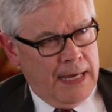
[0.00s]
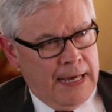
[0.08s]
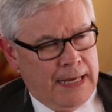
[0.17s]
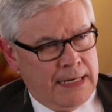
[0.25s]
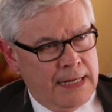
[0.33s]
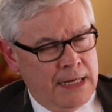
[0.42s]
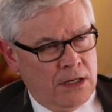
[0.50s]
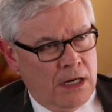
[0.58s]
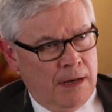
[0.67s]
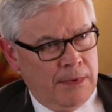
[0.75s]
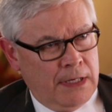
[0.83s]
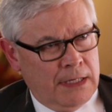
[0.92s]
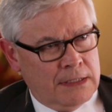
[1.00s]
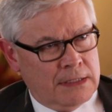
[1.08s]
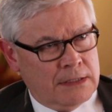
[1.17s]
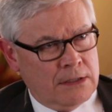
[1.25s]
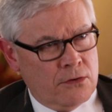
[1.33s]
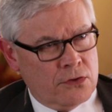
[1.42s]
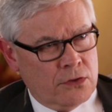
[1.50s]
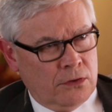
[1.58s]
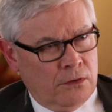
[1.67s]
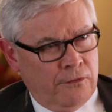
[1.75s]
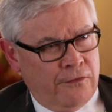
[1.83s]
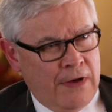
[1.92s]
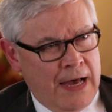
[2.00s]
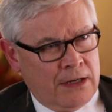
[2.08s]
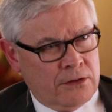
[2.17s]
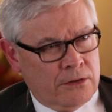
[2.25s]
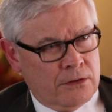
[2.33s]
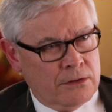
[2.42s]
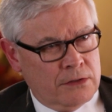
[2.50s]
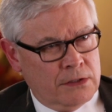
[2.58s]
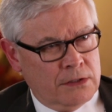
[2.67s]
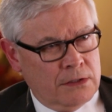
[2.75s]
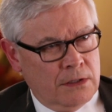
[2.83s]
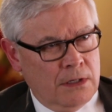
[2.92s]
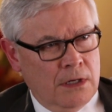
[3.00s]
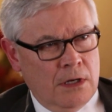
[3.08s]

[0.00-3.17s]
and economic and social factors